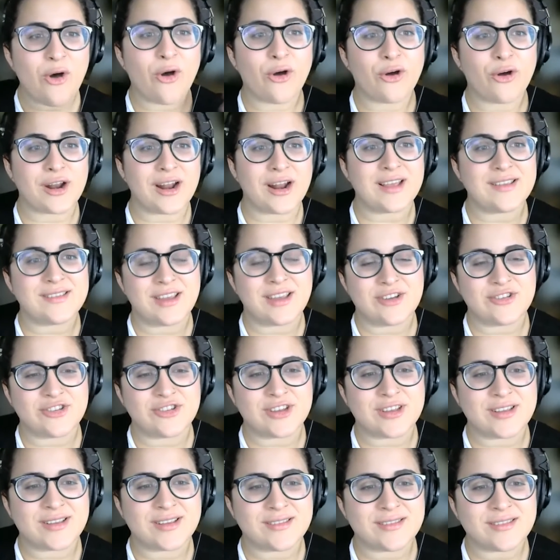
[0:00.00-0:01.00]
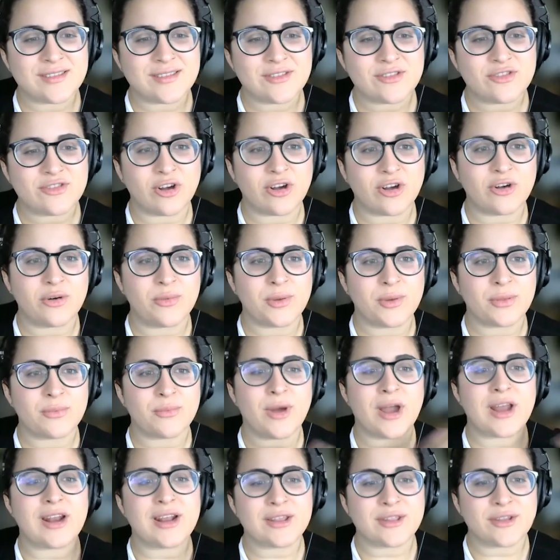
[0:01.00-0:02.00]
organizations struggle with
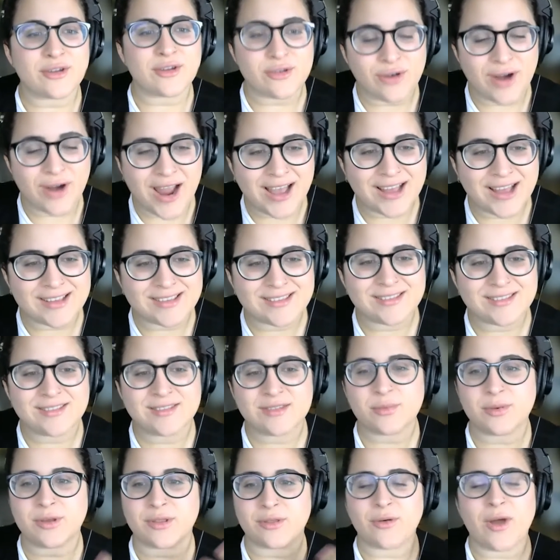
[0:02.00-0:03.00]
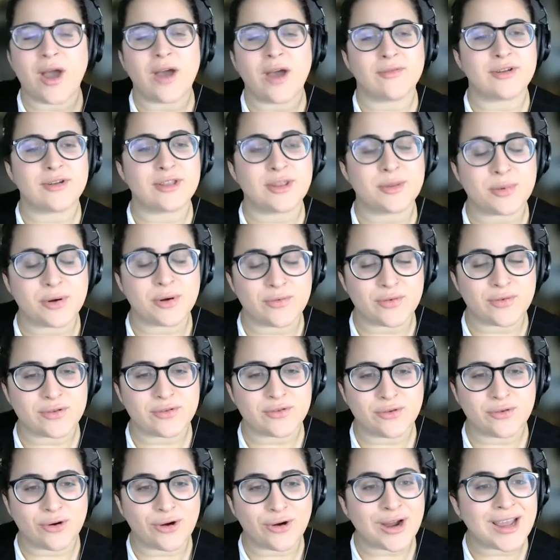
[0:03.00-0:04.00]
writing their grants, with crafting the perfect
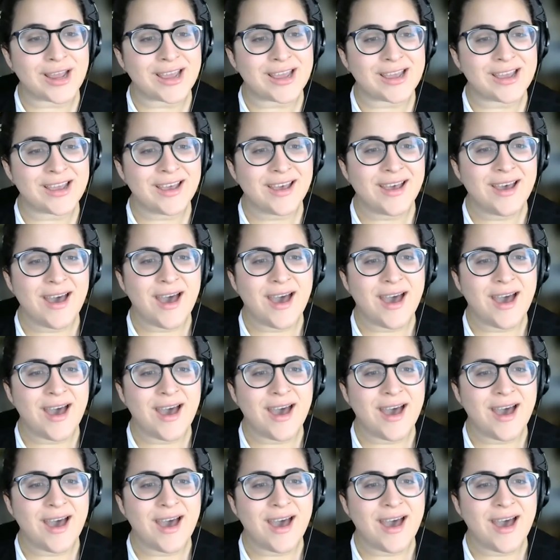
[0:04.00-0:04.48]
story.